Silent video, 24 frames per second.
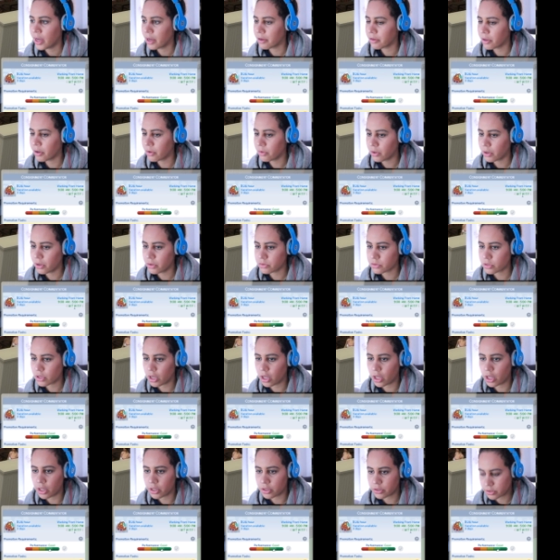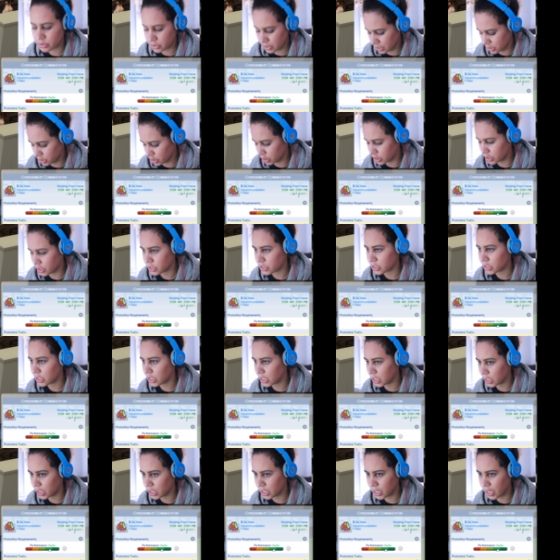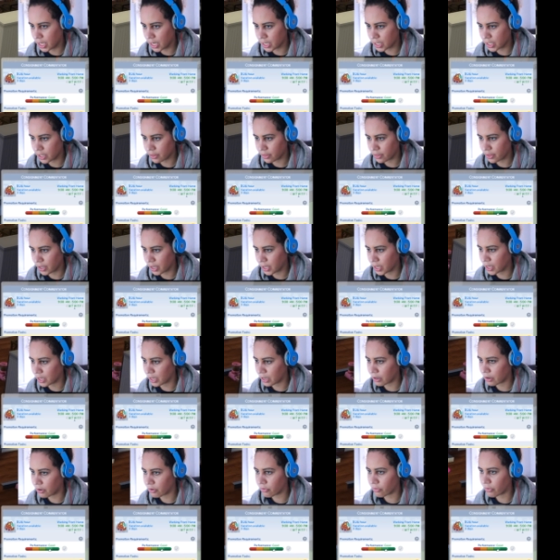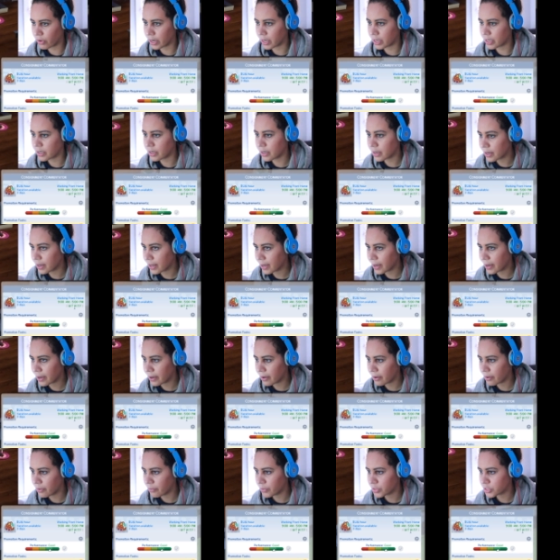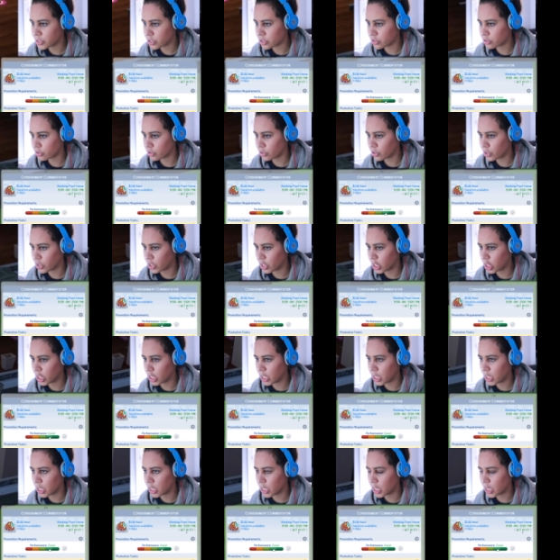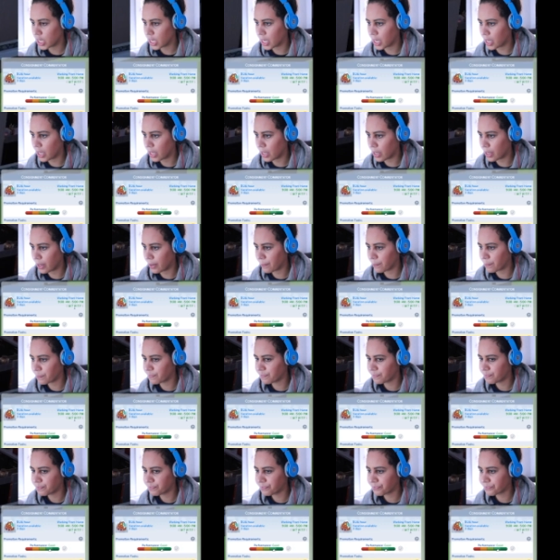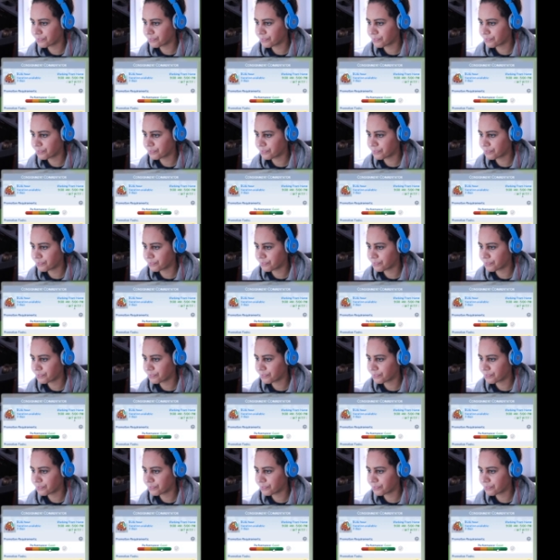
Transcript: Coco's all set. She doesn't need anything right now, which is good. Um,